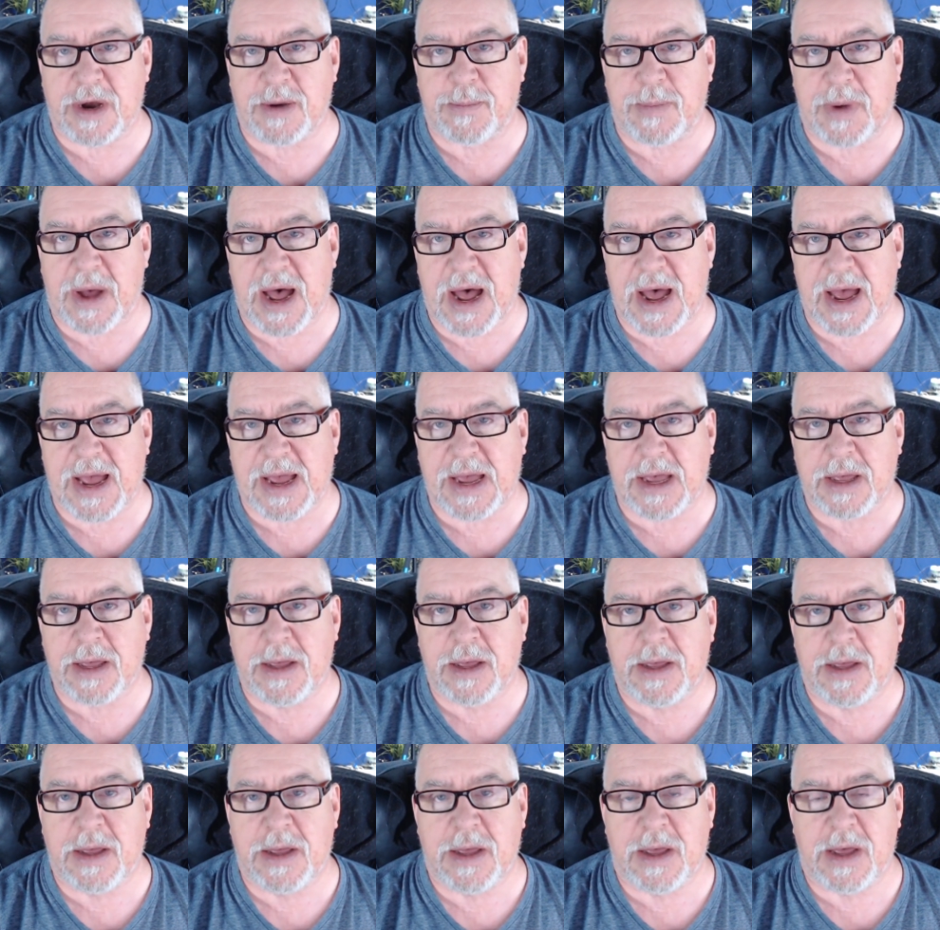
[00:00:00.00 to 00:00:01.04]
by
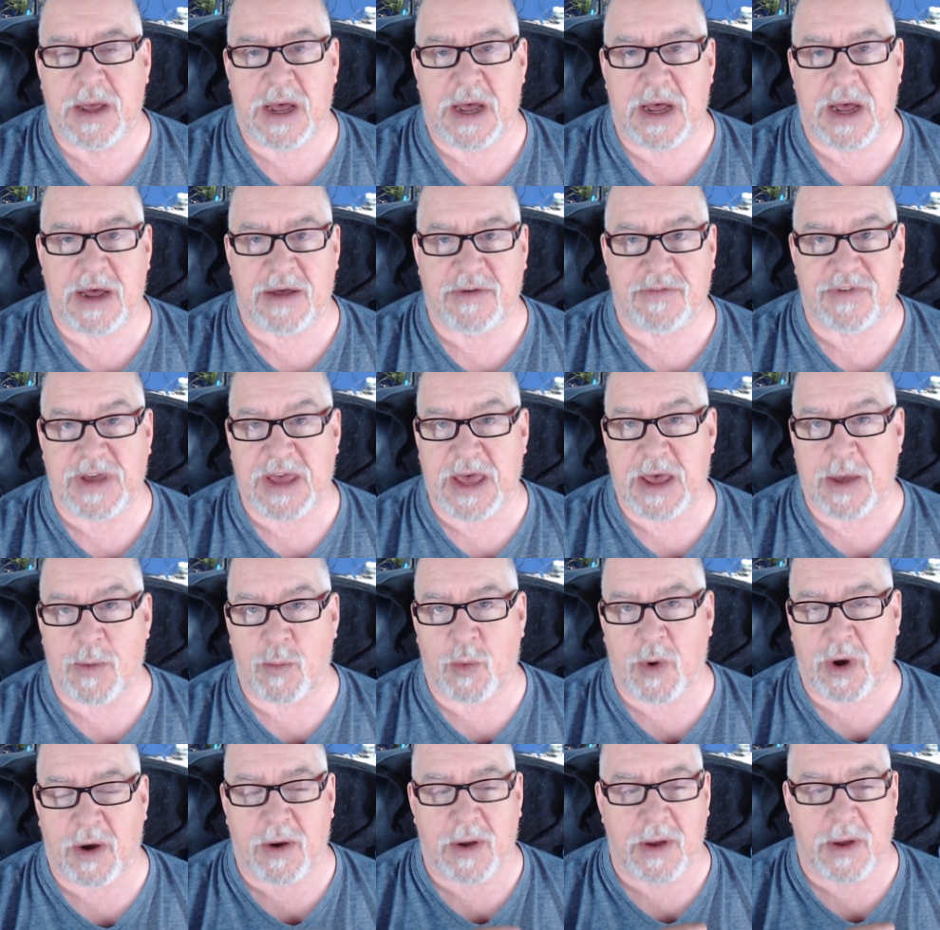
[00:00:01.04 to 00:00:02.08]
uh,
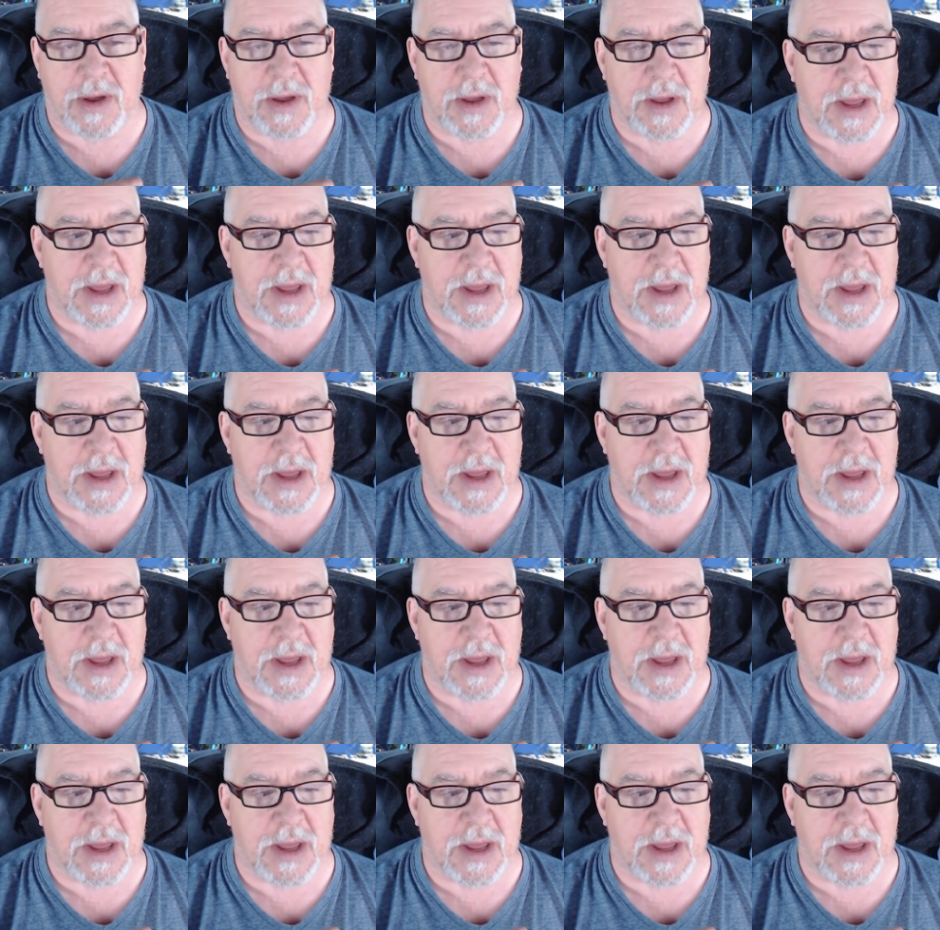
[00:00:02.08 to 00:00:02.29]
VMware,